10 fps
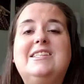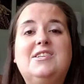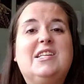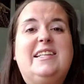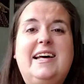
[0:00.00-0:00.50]

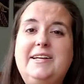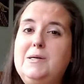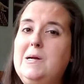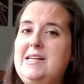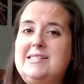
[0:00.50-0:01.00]
There's a lot
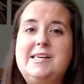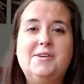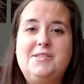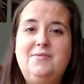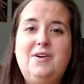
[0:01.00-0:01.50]
of great
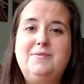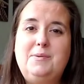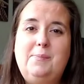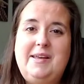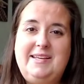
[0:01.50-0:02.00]
skills involved
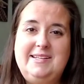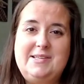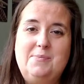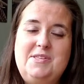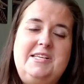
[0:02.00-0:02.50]
in baking
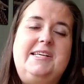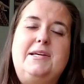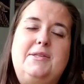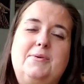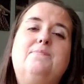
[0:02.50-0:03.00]
something
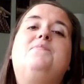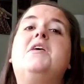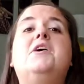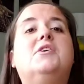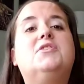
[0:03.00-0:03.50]
together
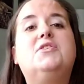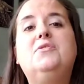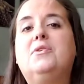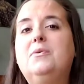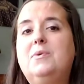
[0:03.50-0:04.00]
so
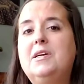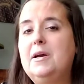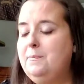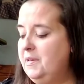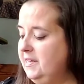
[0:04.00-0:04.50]
you can work
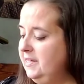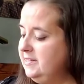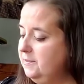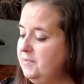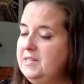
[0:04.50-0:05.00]
on baking
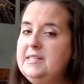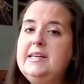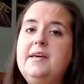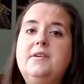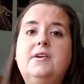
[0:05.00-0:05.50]
something
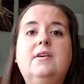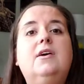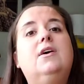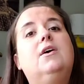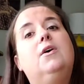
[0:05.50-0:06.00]
together
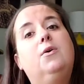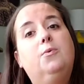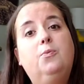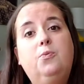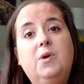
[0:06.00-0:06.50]

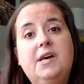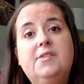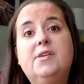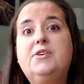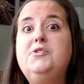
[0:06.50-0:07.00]

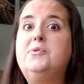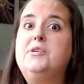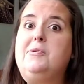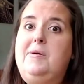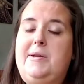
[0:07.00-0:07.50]
with your
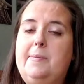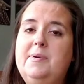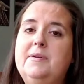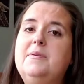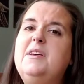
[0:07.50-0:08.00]
grown
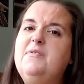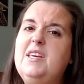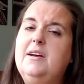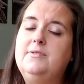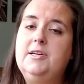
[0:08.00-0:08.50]
up if they
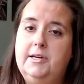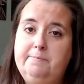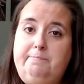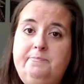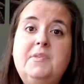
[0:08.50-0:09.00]
have time.